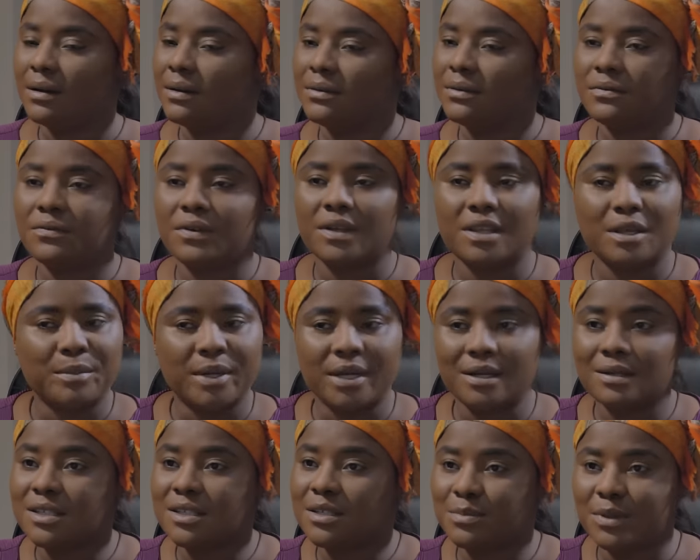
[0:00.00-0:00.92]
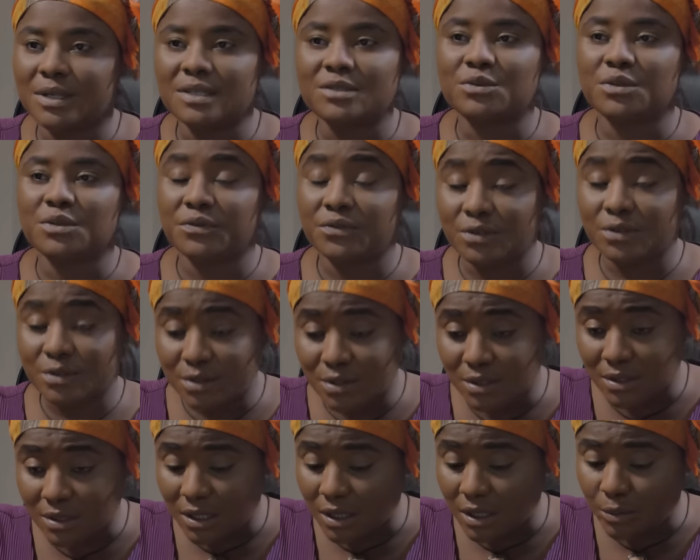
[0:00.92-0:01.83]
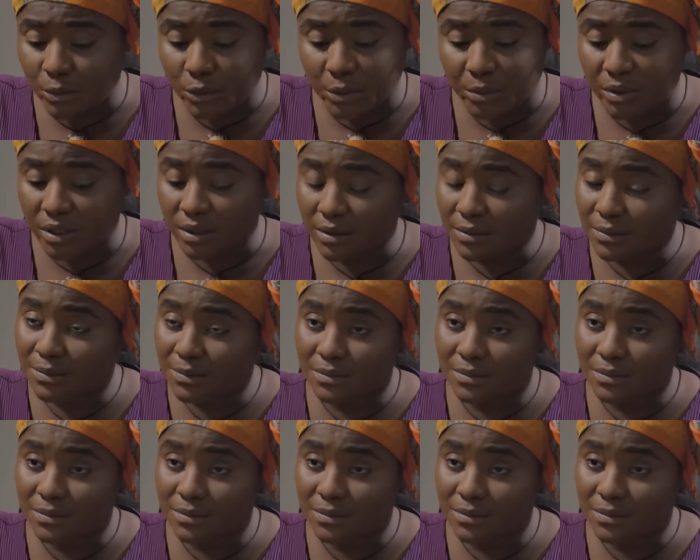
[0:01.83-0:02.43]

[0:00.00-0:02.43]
Father, my husband refused to come with me.